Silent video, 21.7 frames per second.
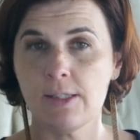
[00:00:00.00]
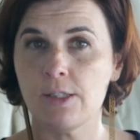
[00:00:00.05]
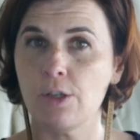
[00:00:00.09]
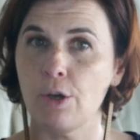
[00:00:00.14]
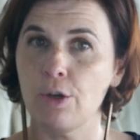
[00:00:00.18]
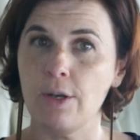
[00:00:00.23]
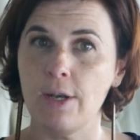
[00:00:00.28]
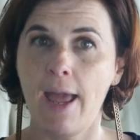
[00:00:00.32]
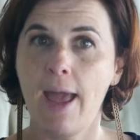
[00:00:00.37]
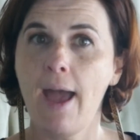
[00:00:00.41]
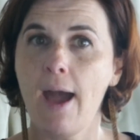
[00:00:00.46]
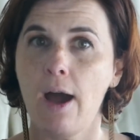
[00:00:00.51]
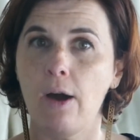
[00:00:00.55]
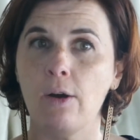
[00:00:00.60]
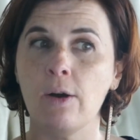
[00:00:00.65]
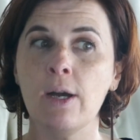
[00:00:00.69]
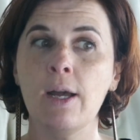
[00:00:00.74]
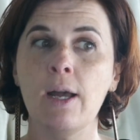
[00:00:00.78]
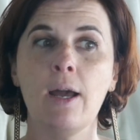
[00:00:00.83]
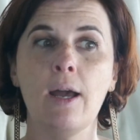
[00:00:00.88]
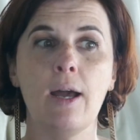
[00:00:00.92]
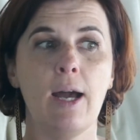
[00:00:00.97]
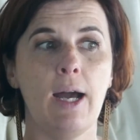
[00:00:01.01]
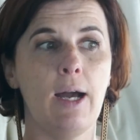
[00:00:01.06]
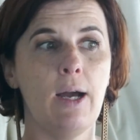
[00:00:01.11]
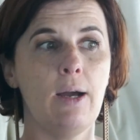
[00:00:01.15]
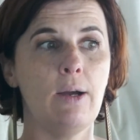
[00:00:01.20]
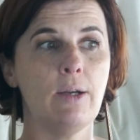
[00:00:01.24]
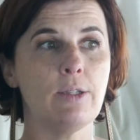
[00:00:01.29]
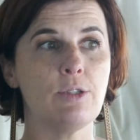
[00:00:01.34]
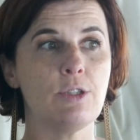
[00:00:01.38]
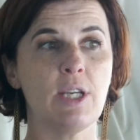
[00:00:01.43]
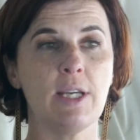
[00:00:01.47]
So now,
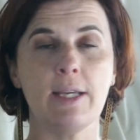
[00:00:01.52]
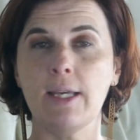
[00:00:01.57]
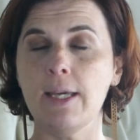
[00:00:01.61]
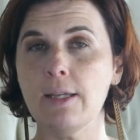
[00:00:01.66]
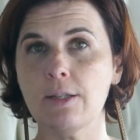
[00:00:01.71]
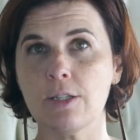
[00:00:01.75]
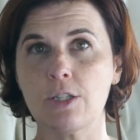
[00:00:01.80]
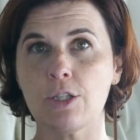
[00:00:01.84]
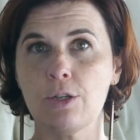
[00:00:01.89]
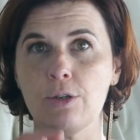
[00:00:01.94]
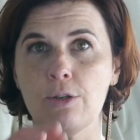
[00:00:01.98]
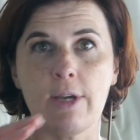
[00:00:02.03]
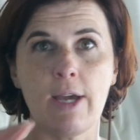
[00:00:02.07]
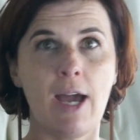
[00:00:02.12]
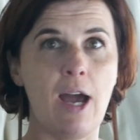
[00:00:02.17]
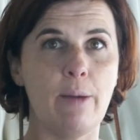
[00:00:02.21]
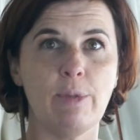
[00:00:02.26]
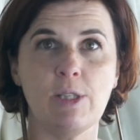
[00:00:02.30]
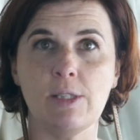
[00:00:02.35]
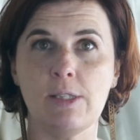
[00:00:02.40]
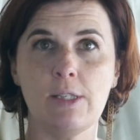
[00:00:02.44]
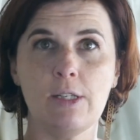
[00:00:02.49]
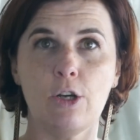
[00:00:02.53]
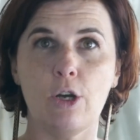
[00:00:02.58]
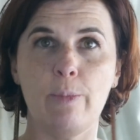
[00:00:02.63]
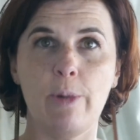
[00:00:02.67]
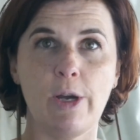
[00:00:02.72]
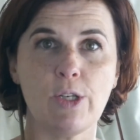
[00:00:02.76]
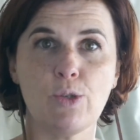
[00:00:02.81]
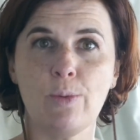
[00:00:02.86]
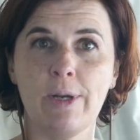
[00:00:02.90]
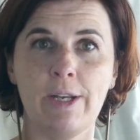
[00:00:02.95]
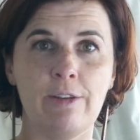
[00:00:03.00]
to get to carbon zero by
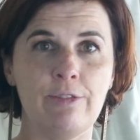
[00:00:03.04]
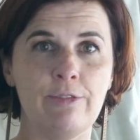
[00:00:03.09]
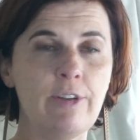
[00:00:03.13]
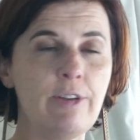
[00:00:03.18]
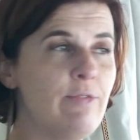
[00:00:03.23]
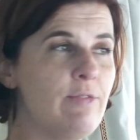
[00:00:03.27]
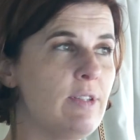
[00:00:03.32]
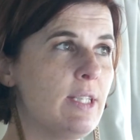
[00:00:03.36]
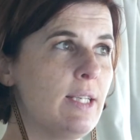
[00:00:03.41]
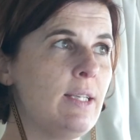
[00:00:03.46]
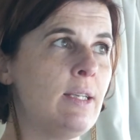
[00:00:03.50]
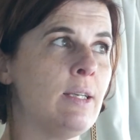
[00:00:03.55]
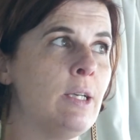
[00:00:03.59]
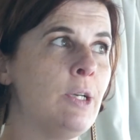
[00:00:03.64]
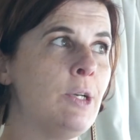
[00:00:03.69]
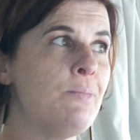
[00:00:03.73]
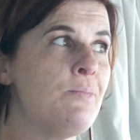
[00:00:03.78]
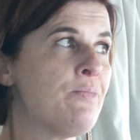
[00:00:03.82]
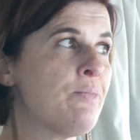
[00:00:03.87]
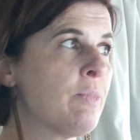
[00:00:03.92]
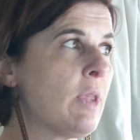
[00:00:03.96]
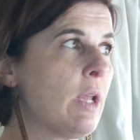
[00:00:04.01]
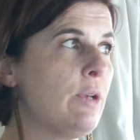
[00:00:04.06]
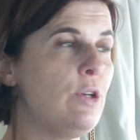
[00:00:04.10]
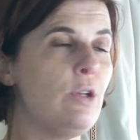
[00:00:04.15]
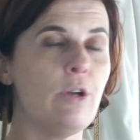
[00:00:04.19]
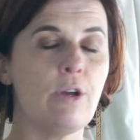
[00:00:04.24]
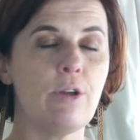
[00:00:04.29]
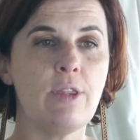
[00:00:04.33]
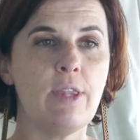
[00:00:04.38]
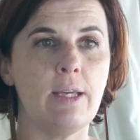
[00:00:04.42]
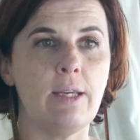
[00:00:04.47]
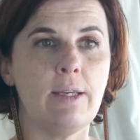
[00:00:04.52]
2050, you
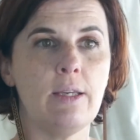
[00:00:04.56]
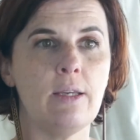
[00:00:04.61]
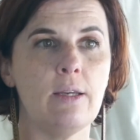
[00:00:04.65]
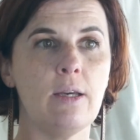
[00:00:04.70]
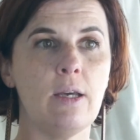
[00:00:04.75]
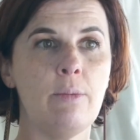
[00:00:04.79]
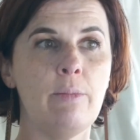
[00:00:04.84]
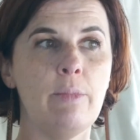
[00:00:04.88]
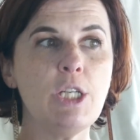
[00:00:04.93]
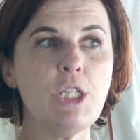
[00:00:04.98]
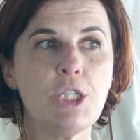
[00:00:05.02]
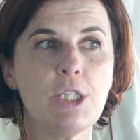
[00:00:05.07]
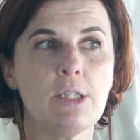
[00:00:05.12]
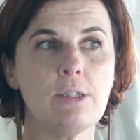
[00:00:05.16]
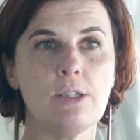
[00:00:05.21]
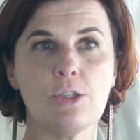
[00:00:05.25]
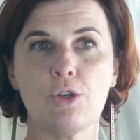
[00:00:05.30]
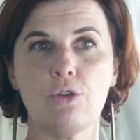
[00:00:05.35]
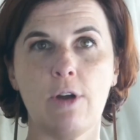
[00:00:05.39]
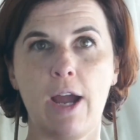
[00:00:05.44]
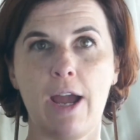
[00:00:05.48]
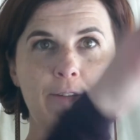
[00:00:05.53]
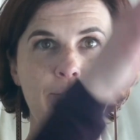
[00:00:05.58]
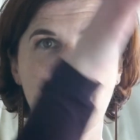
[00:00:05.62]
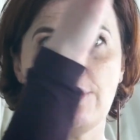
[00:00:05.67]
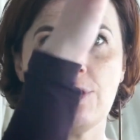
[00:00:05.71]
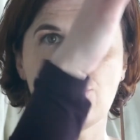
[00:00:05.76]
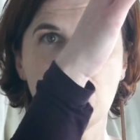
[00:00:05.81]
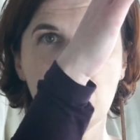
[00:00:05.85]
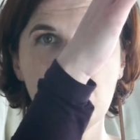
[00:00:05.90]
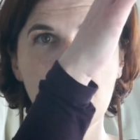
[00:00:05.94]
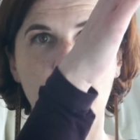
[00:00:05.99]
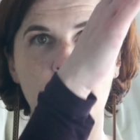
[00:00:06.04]
know, the emissions graph, it's
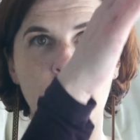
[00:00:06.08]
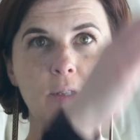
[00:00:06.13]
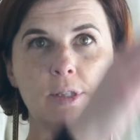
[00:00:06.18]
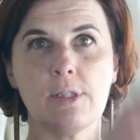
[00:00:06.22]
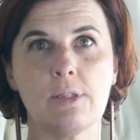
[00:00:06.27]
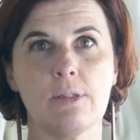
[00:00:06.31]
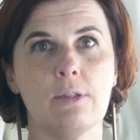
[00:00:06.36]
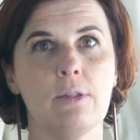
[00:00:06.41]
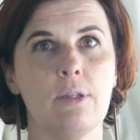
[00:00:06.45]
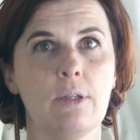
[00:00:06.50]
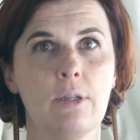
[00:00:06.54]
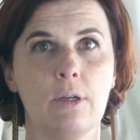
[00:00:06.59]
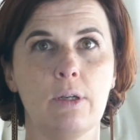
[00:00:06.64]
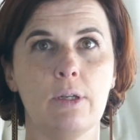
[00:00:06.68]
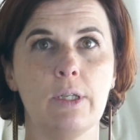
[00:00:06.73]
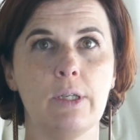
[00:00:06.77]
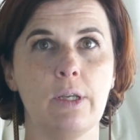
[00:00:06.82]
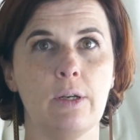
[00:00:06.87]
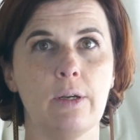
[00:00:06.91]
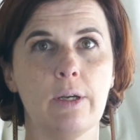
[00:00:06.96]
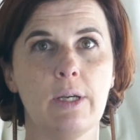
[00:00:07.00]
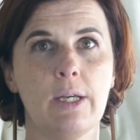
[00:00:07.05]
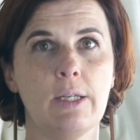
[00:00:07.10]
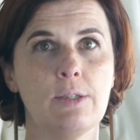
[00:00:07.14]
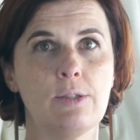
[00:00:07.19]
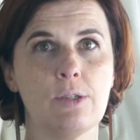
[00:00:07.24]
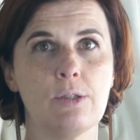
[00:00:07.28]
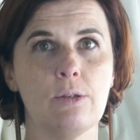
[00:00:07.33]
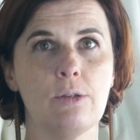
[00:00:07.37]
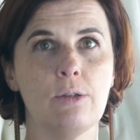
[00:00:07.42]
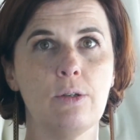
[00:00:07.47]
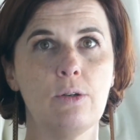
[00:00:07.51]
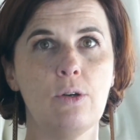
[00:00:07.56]
almost, you know,
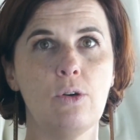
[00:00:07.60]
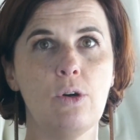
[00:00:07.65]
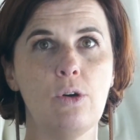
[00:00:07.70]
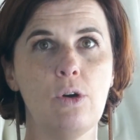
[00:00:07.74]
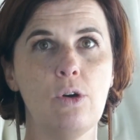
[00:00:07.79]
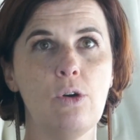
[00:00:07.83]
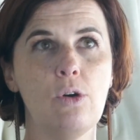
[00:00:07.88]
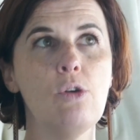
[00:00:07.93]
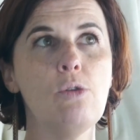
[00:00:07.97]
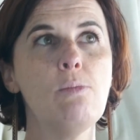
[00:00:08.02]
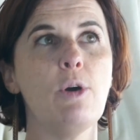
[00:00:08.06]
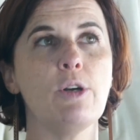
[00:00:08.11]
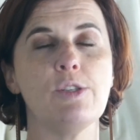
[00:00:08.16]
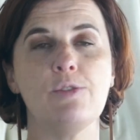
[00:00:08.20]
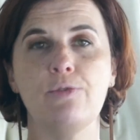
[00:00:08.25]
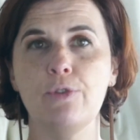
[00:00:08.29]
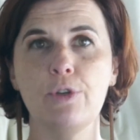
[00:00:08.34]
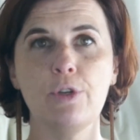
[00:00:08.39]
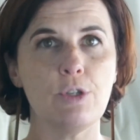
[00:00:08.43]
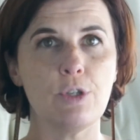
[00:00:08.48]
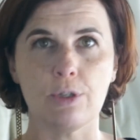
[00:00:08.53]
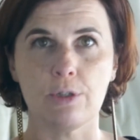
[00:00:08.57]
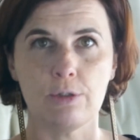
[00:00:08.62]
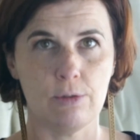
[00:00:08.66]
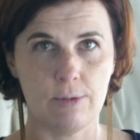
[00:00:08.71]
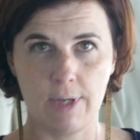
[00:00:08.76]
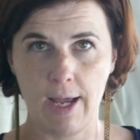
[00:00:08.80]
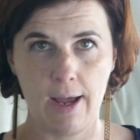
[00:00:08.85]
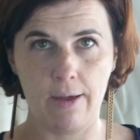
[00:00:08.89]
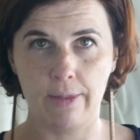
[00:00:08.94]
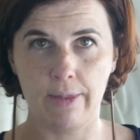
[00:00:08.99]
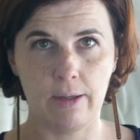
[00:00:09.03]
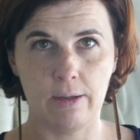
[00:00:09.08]
it's almost vertical
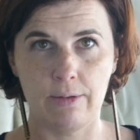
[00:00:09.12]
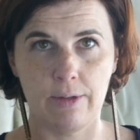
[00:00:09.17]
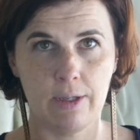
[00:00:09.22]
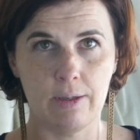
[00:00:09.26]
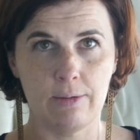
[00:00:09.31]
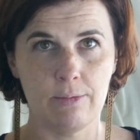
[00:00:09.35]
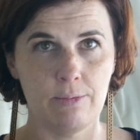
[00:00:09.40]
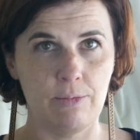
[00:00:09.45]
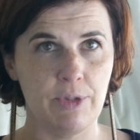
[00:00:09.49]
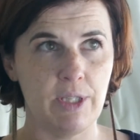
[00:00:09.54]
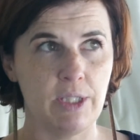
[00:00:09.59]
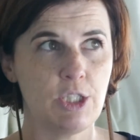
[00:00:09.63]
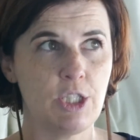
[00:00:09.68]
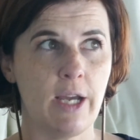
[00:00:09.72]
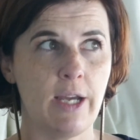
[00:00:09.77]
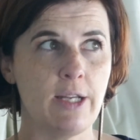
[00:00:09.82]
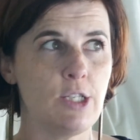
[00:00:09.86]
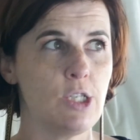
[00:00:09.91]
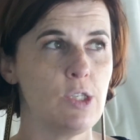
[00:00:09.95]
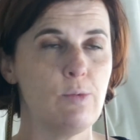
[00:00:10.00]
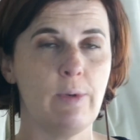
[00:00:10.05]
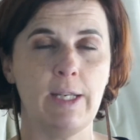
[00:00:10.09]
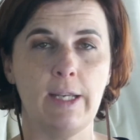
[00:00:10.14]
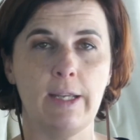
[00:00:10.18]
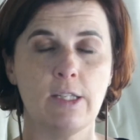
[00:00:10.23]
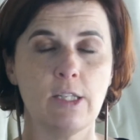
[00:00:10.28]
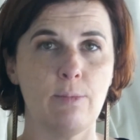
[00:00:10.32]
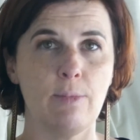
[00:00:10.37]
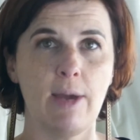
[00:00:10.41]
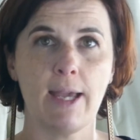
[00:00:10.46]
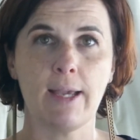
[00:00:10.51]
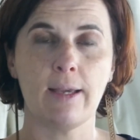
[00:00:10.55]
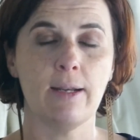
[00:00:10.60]
now, the changes we need to
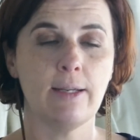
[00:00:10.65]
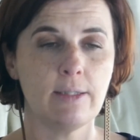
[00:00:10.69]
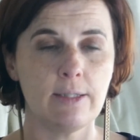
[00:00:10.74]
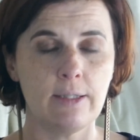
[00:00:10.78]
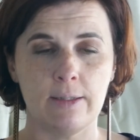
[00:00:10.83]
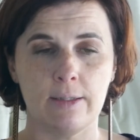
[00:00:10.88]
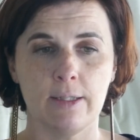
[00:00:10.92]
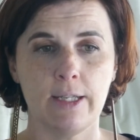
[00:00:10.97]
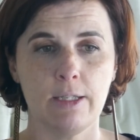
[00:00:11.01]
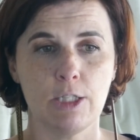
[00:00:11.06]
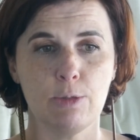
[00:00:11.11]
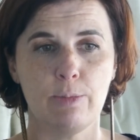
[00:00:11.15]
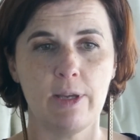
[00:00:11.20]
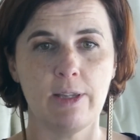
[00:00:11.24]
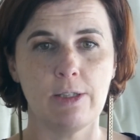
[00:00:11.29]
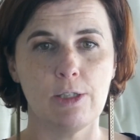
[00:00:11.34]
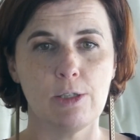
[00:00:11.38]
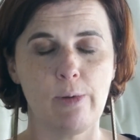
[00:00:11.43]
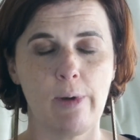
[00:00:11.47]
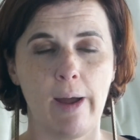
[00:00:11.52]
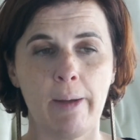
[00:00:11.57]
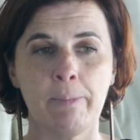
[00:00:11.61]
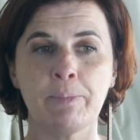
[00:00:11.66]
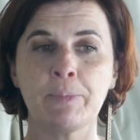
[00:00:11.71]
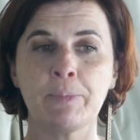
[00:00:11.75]
make, and it didn't need to be this way.